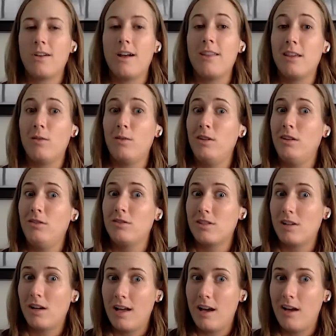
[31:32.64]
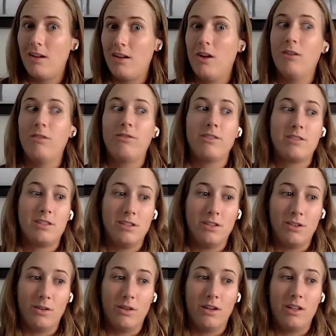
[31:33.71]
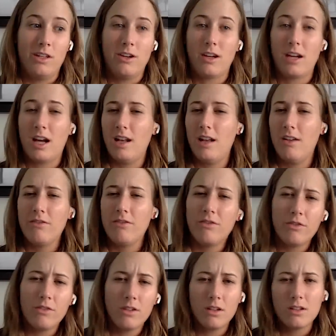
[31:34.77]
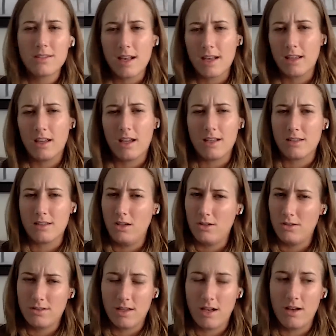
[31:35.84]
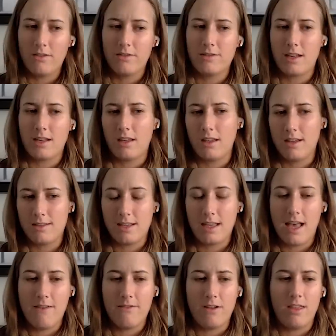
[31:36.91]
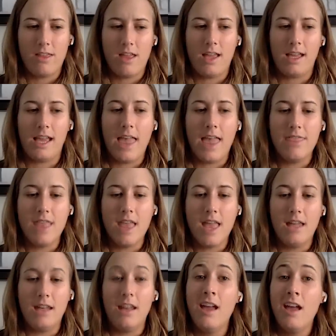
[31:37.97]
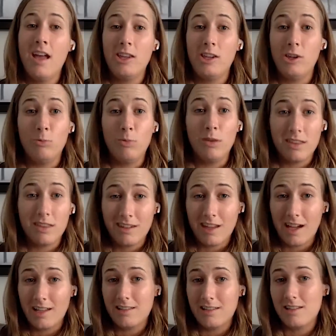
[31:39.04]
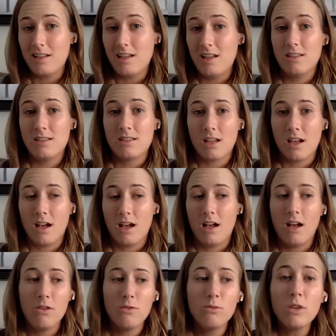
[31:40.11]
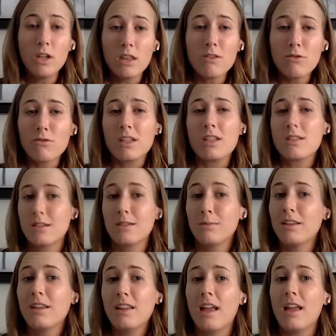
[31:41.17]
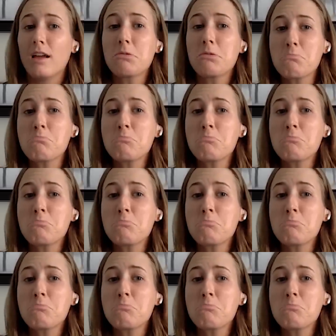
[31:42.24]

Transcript: so i think when you start out over two you're kind of second guessing yourself second guessing everything and then you beat the nine seeds uh, with a reasonably like